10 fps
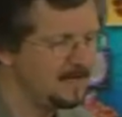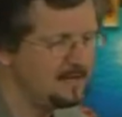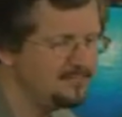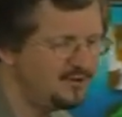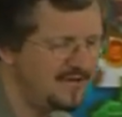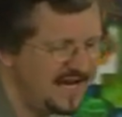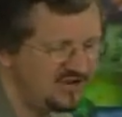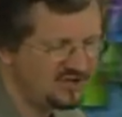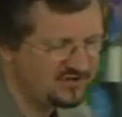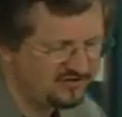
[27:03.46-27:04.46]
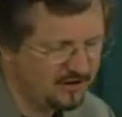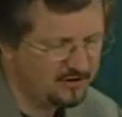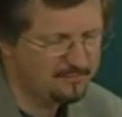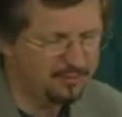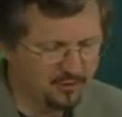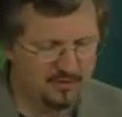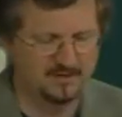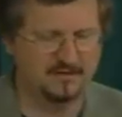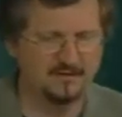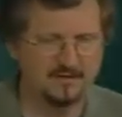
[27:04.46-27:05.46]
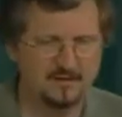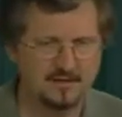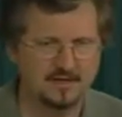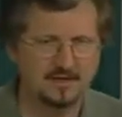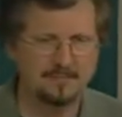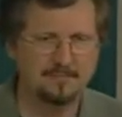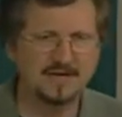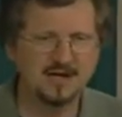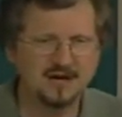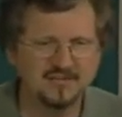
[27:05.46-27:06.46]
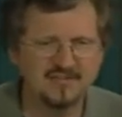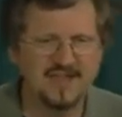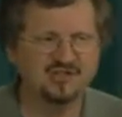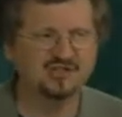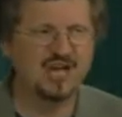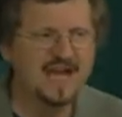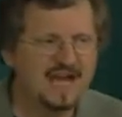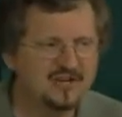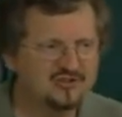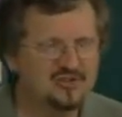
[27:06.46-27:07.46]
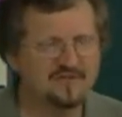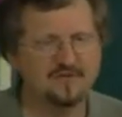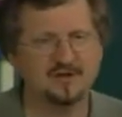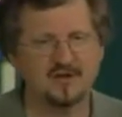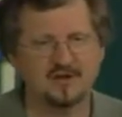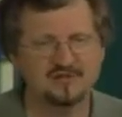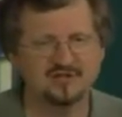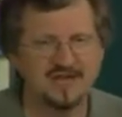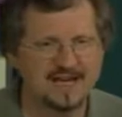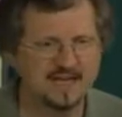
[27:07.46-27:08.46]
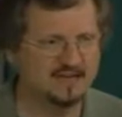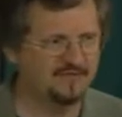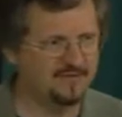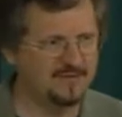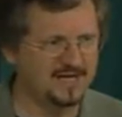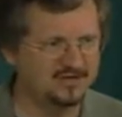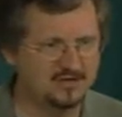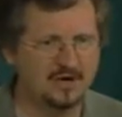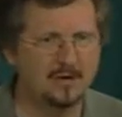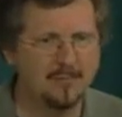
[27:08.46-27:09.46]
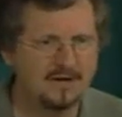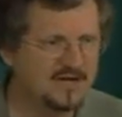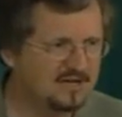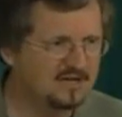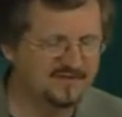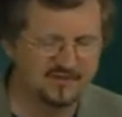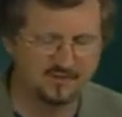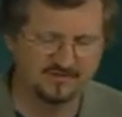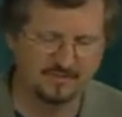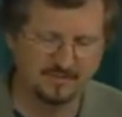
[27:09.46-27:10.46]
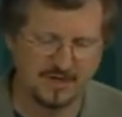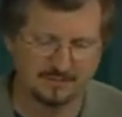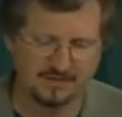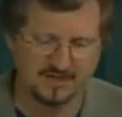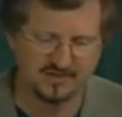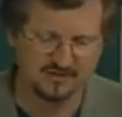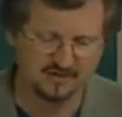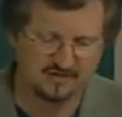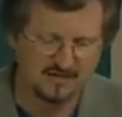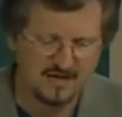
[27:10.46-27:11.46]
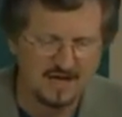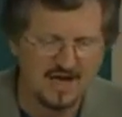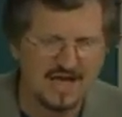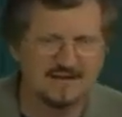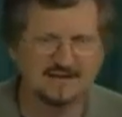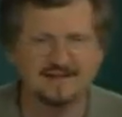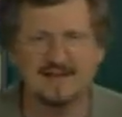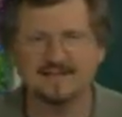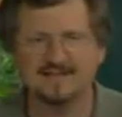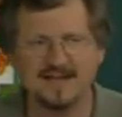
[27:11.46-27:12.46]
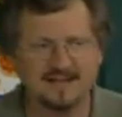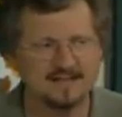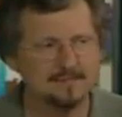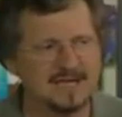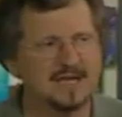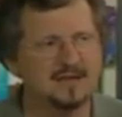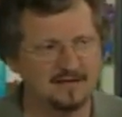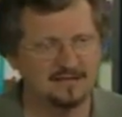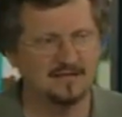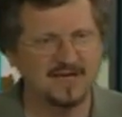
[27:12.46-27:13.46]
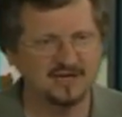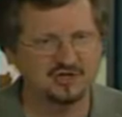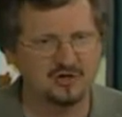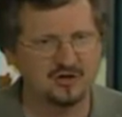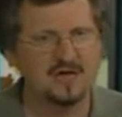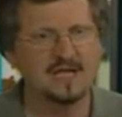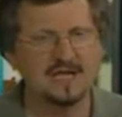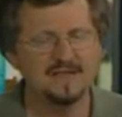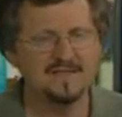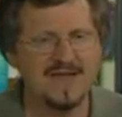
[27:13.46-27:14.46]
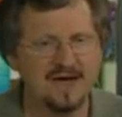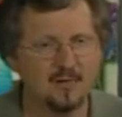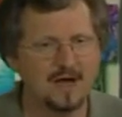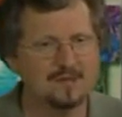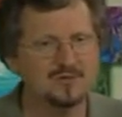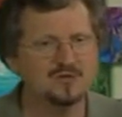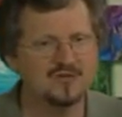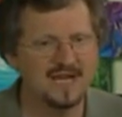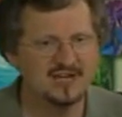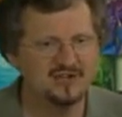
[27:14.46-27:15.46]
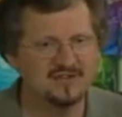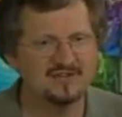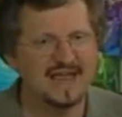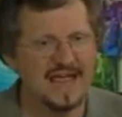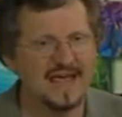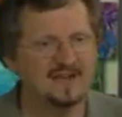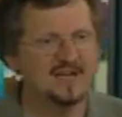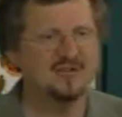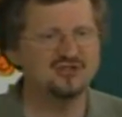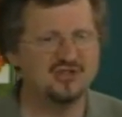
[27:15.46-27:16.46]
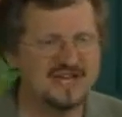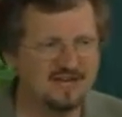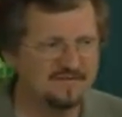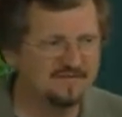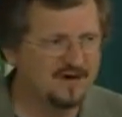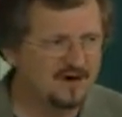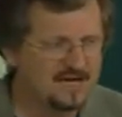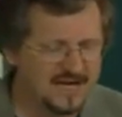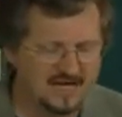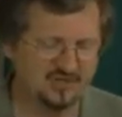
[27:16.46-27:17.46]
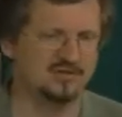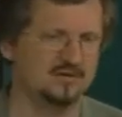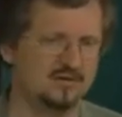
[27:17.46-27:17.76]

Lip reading: mutations are important because they change different genetic information among individuals and populations. And as I said at the beginning of the lecture, in that way, mutations add genetic variation.